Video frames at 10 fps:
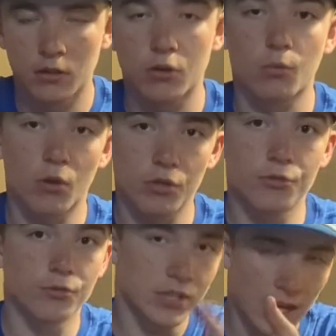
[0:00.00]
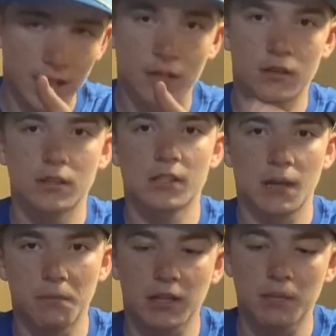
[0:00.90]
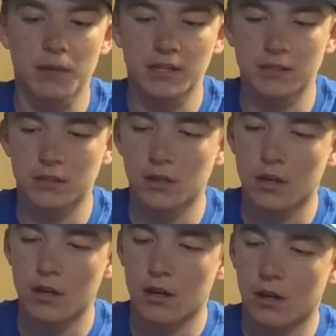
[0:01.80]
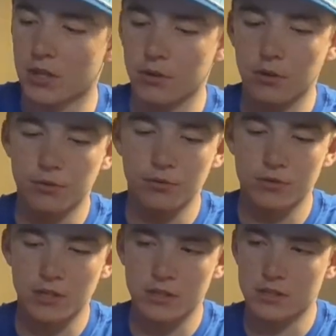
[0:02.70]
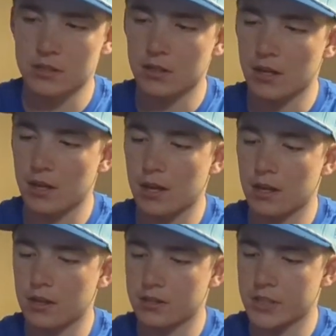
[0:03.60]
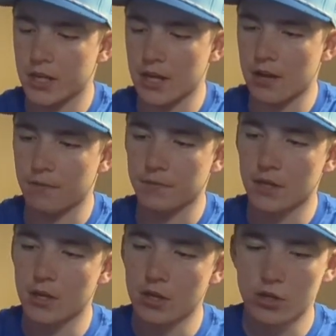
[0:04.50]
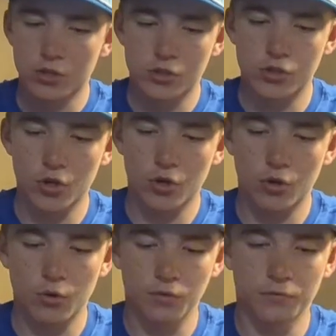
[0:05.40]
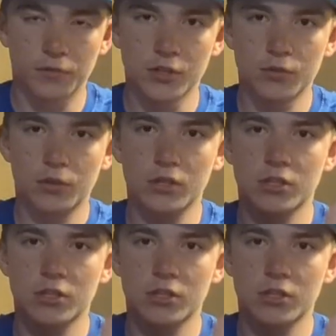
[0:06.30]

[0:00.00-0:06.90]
or 1 through 10, 10 being the best. So we're going to go through this and check it out. So first we're going to